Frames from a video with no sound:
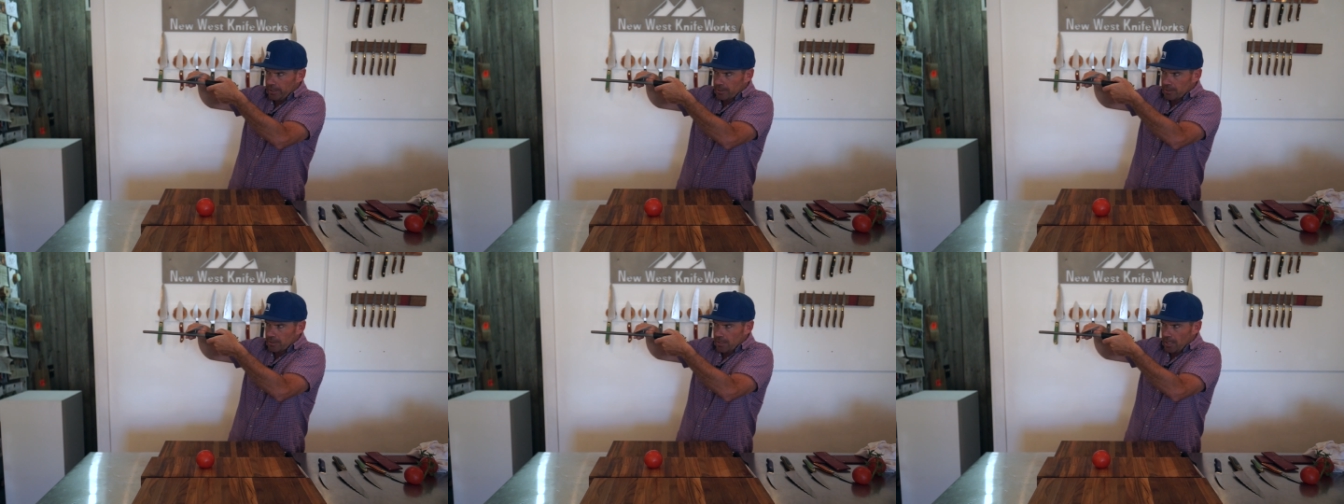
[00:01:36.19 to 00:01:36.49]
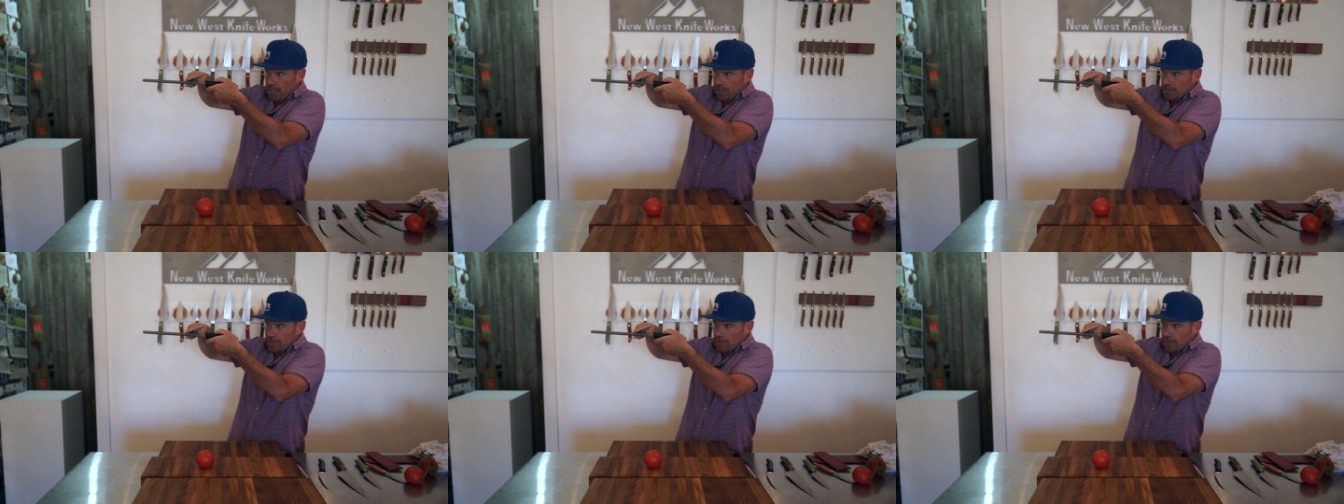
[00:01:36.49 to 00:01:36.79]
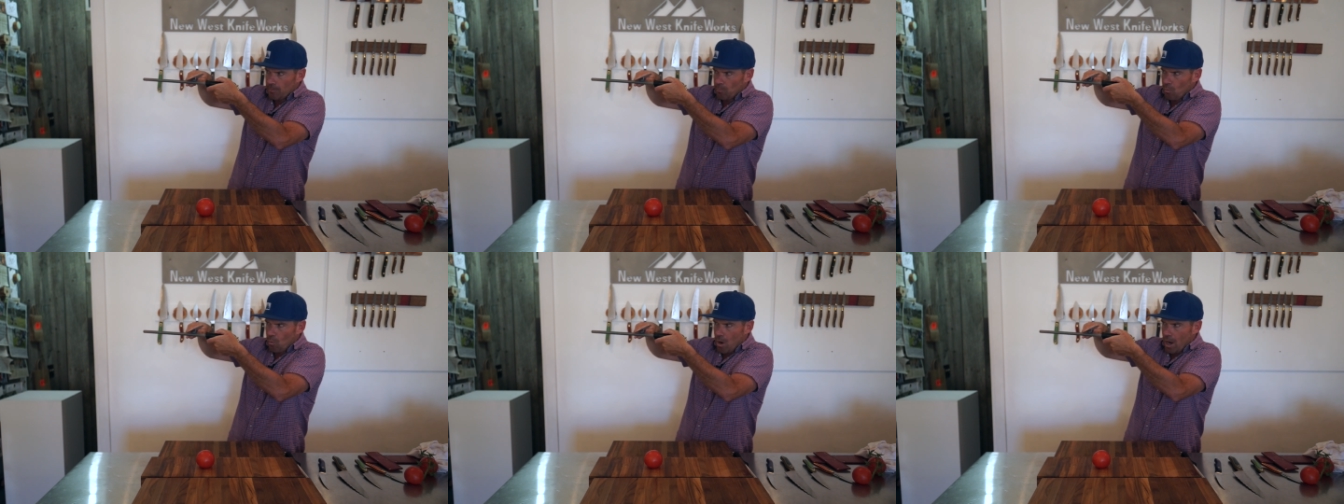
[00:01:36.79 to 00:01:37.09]
It's not
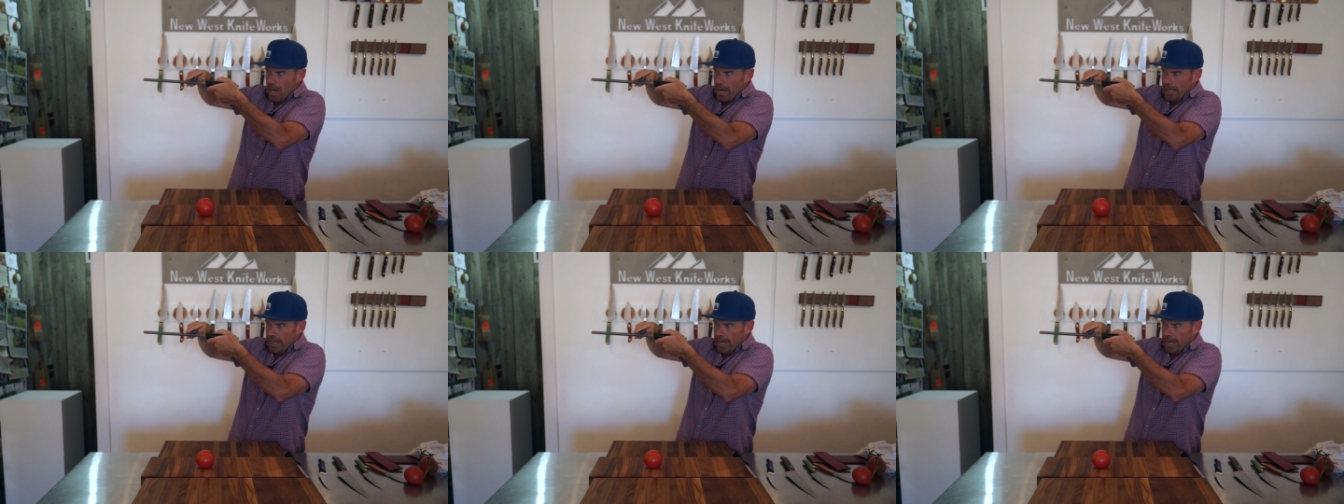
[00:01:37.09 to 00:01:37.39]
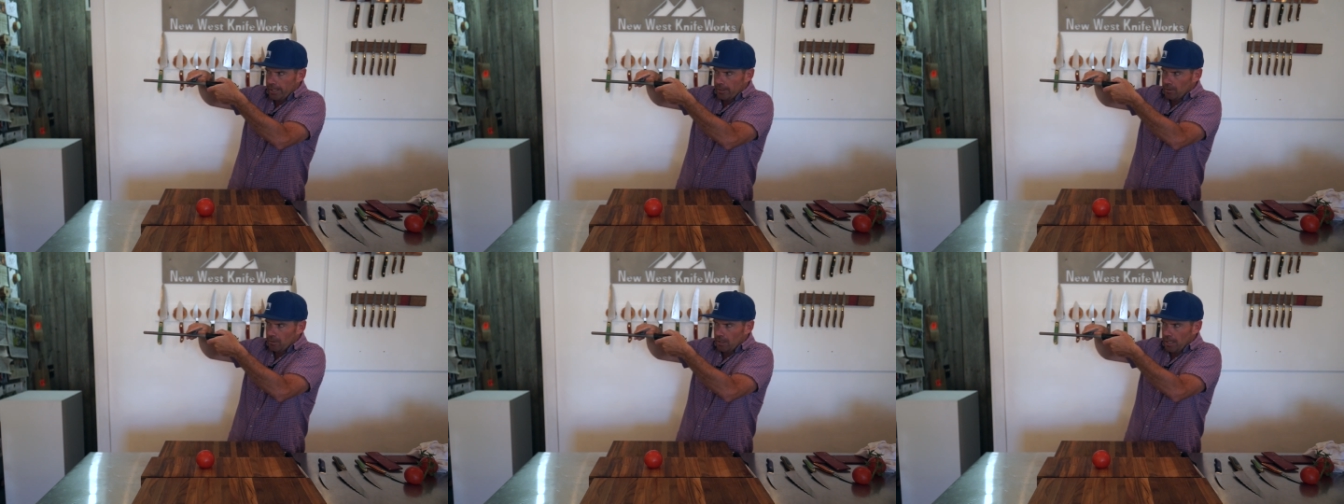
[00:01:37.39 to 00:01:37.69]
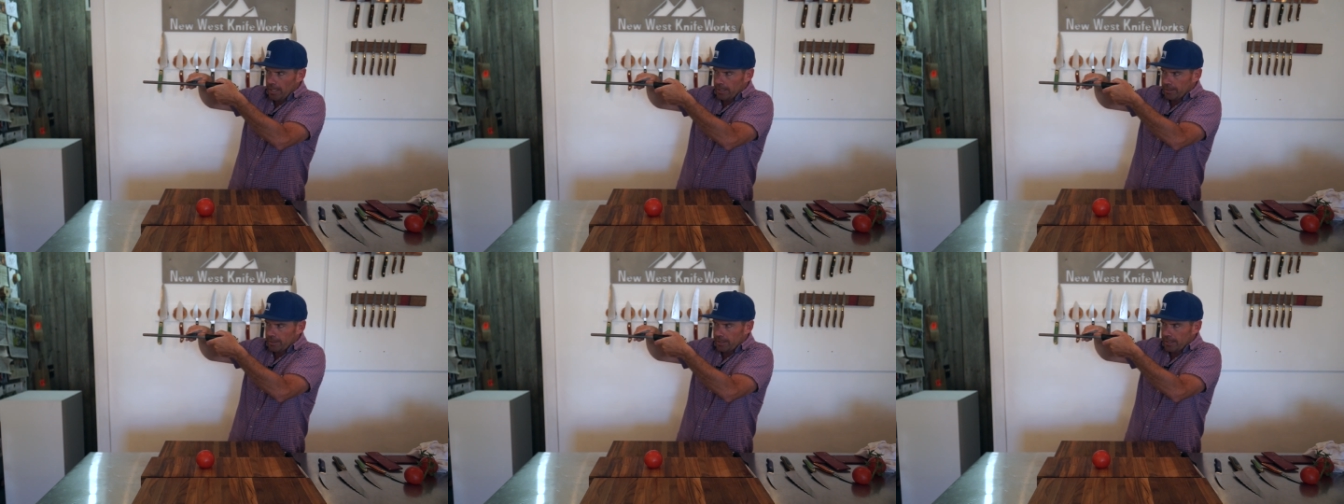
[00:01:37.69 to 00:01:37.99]
some wide angle
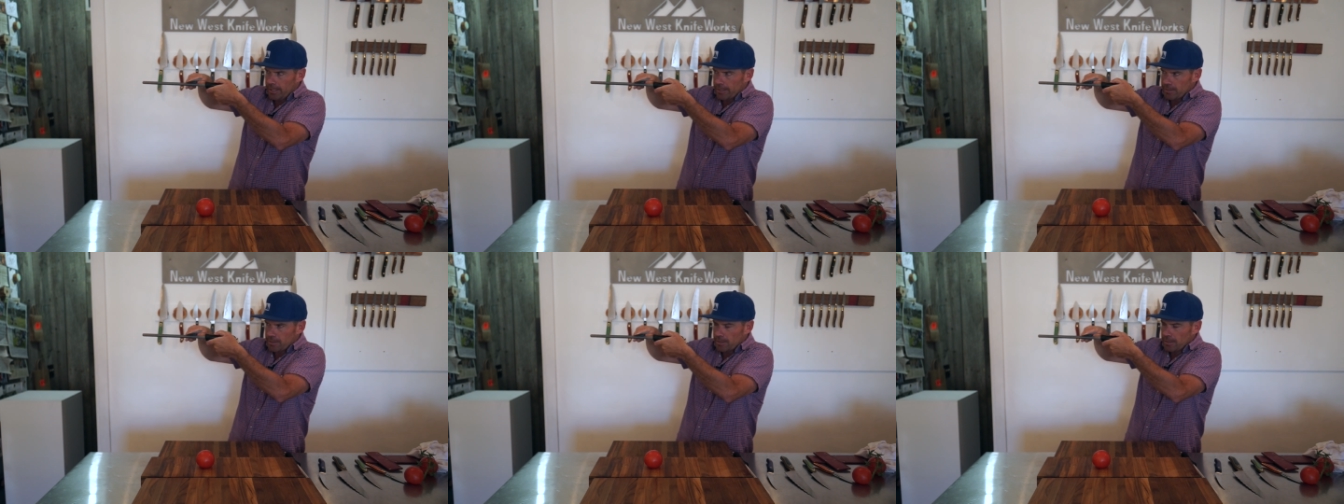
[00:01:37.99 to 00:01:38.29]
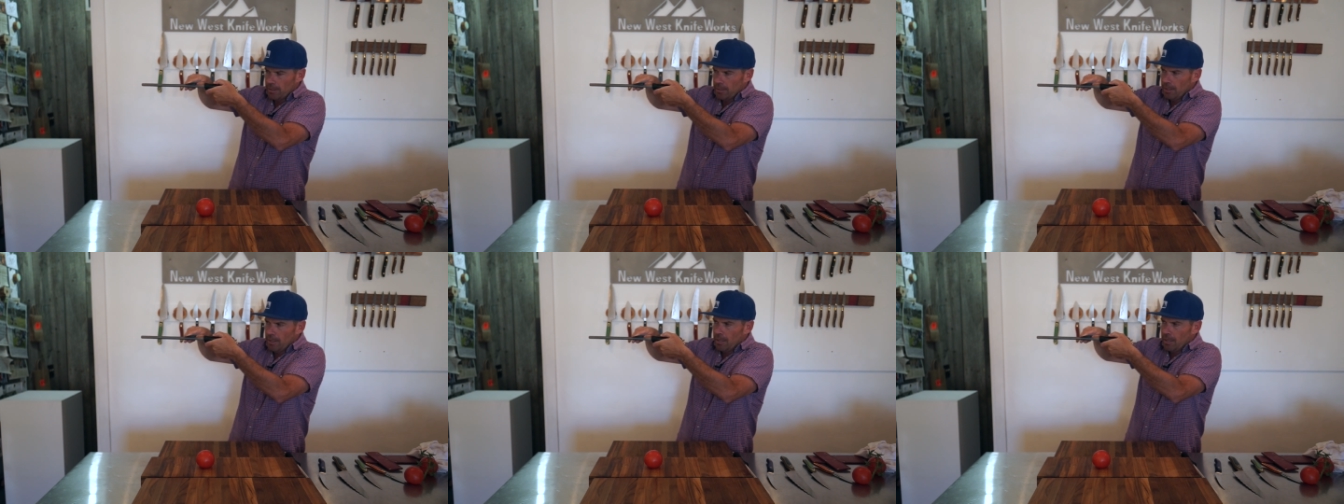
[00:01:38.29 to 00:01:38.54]
like this.